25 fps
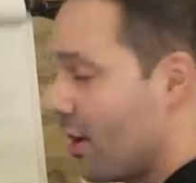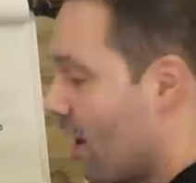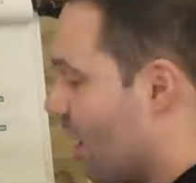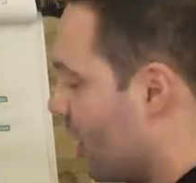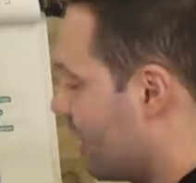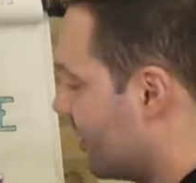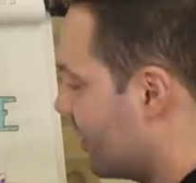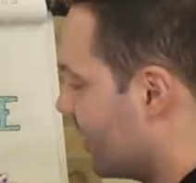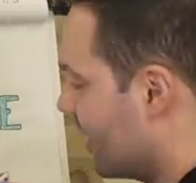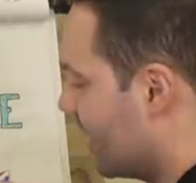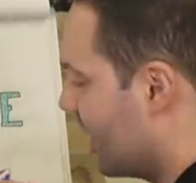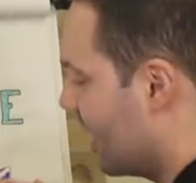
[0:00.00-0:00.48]

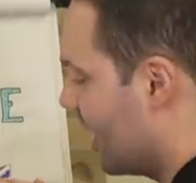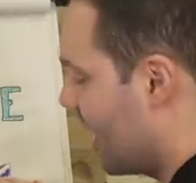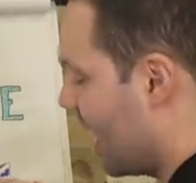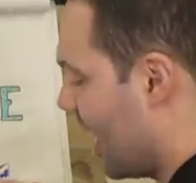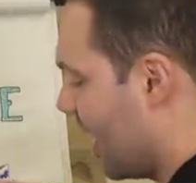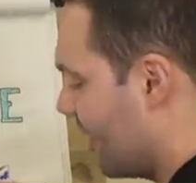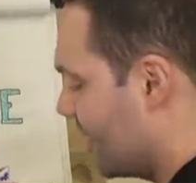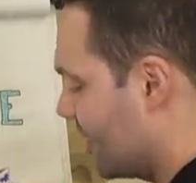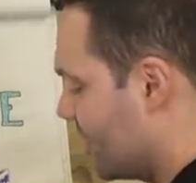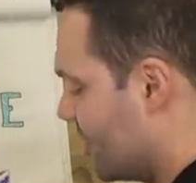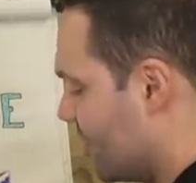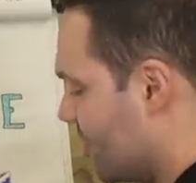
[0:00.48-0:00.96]
Ireland
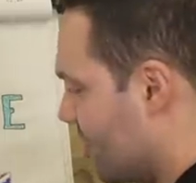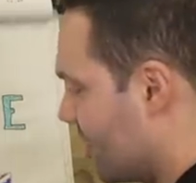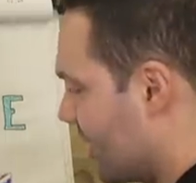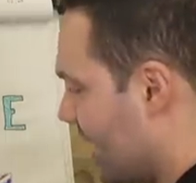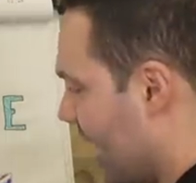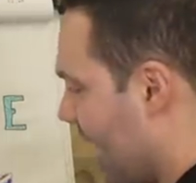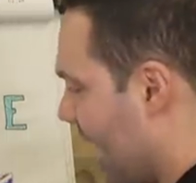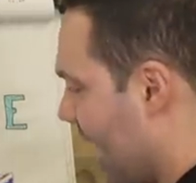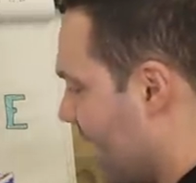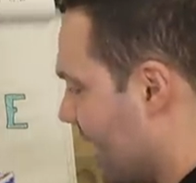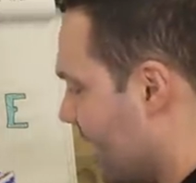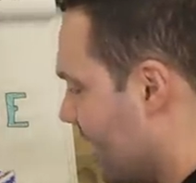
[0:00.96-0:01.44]
and the
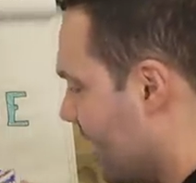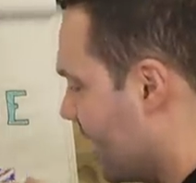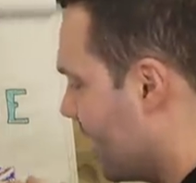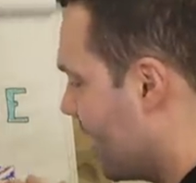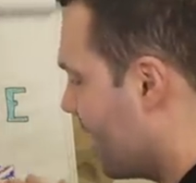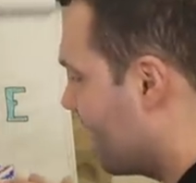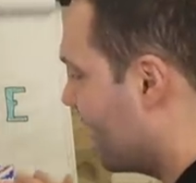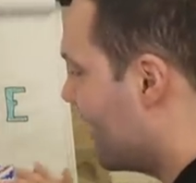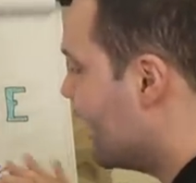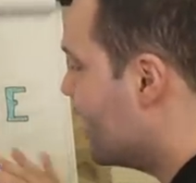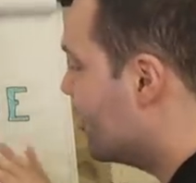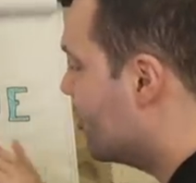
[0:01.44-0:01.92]
UK.
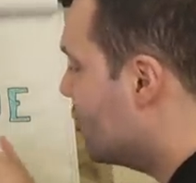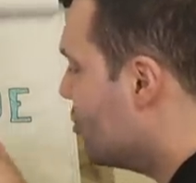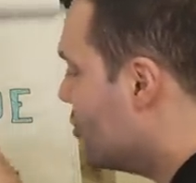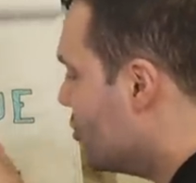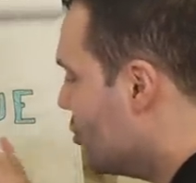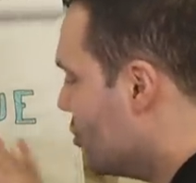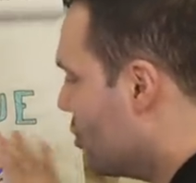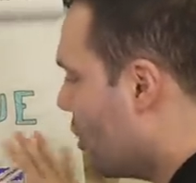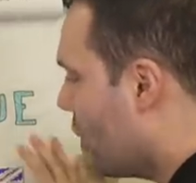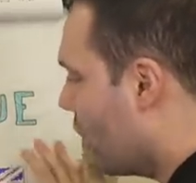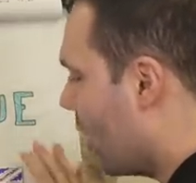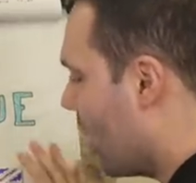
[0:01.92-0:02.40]
They do
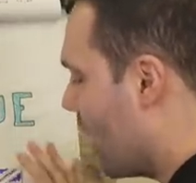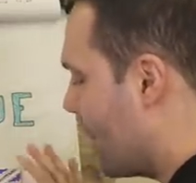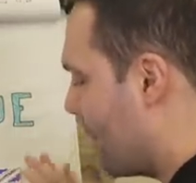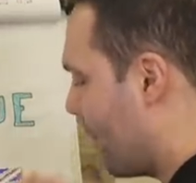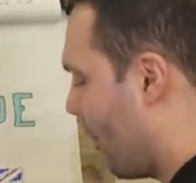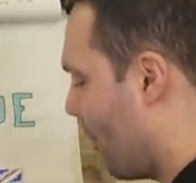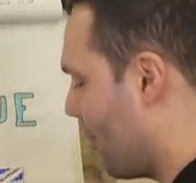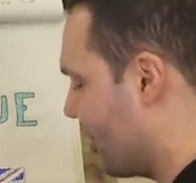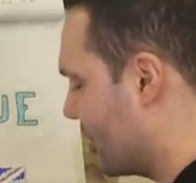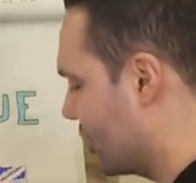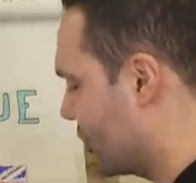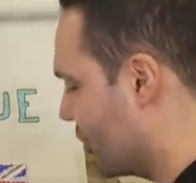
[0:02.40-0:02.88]
not like
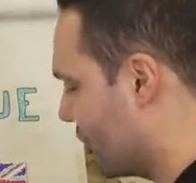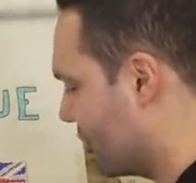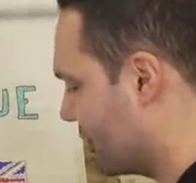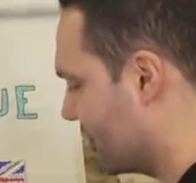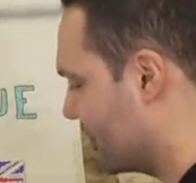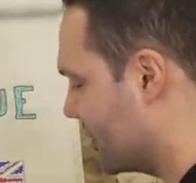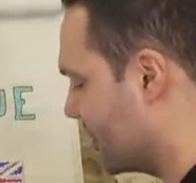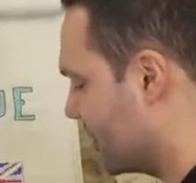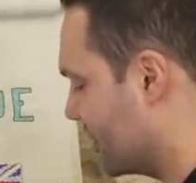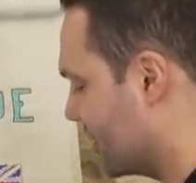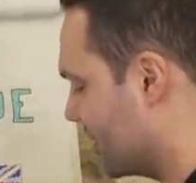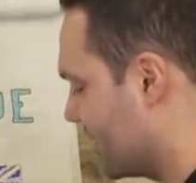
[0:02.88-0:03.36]
Boris
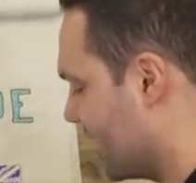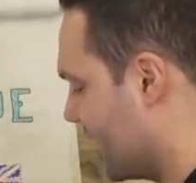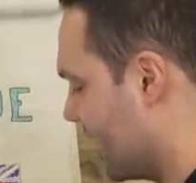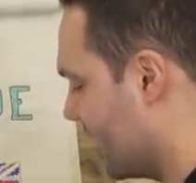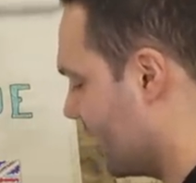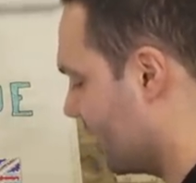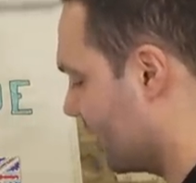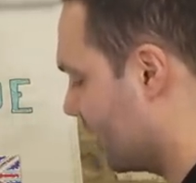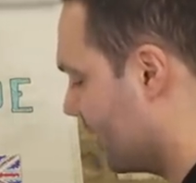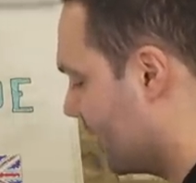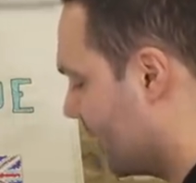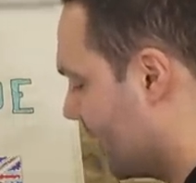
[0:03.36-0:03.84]
Johnson's
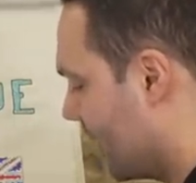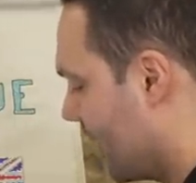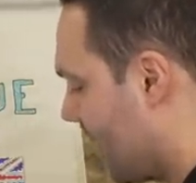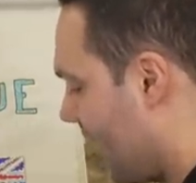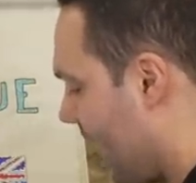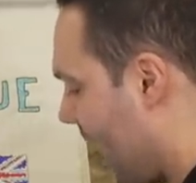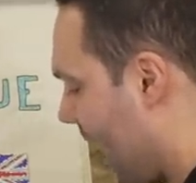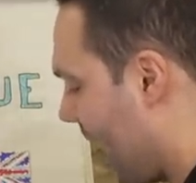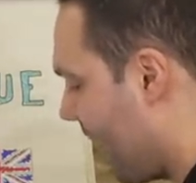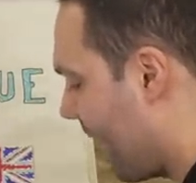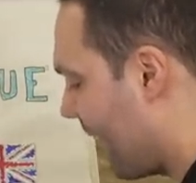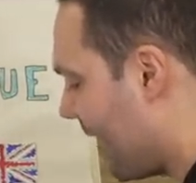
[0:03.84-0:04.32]
deal.
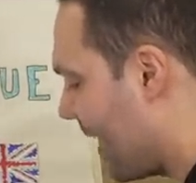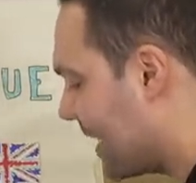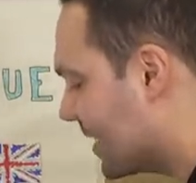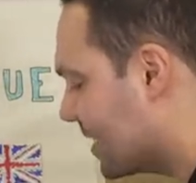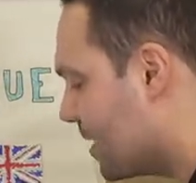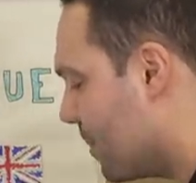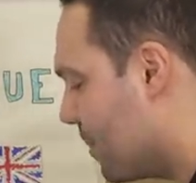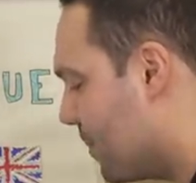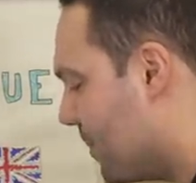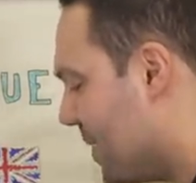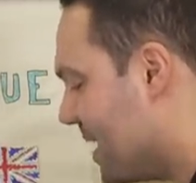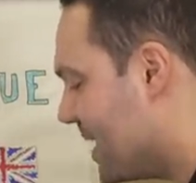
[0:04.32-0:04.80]
And
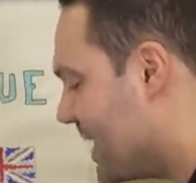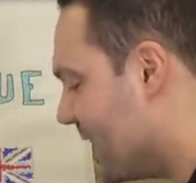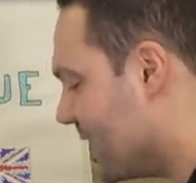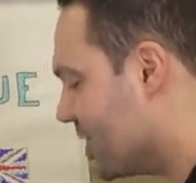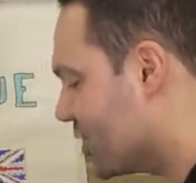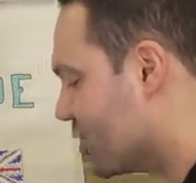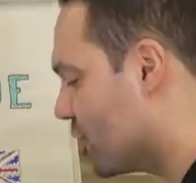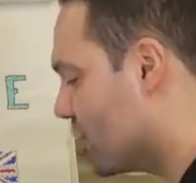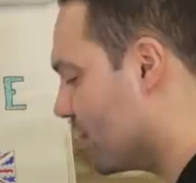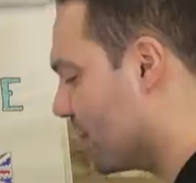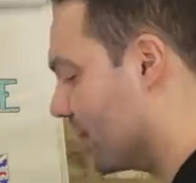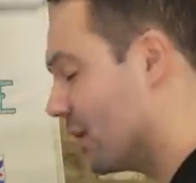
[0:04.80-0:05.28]
that's a big
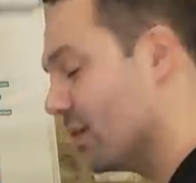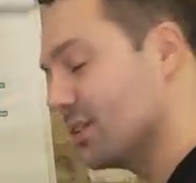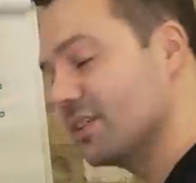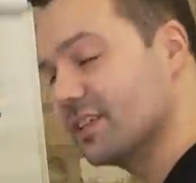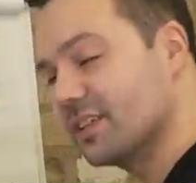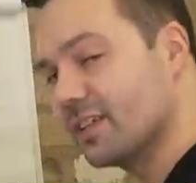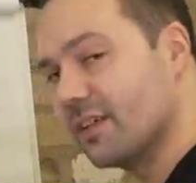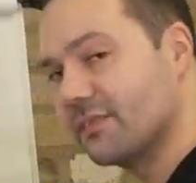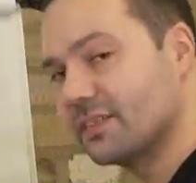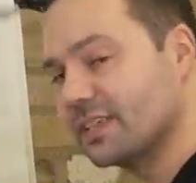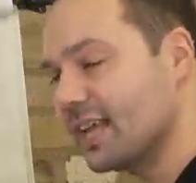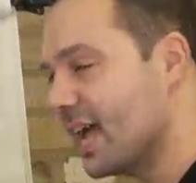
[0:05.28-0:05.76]
issue because,
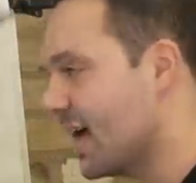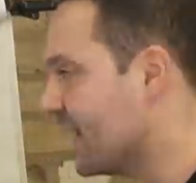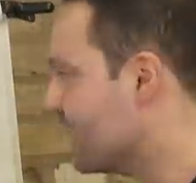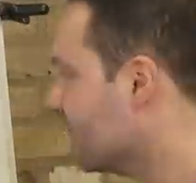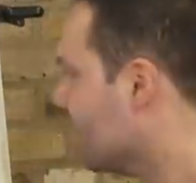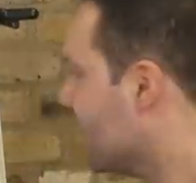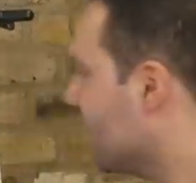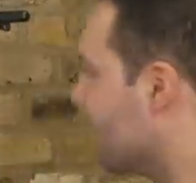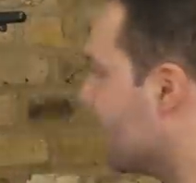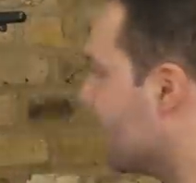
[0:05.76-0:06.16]
as I've said,